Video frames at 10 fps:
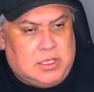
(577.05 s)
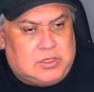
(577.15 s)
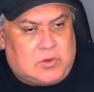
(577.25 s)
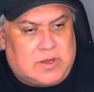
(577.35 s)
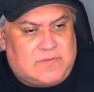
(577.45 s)

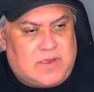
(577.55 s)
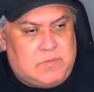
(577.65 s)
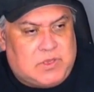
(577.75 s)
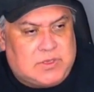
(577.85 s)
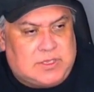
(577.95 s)
$25
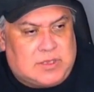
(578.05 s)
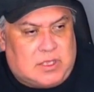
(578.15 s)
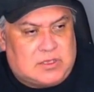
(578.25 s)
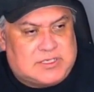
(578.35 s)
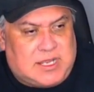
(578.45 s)
billion
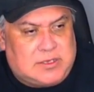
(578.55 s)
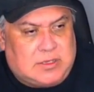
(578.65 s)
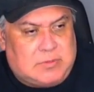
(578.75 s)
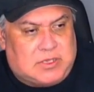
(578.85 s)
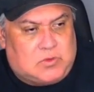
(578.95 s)
annually
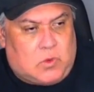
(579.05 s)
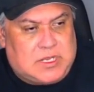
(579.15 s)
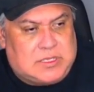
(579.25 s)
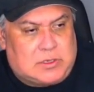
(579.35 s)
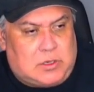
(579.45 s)
by
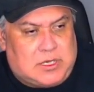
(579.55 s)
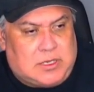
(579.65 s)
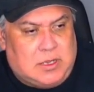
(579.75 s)
2030.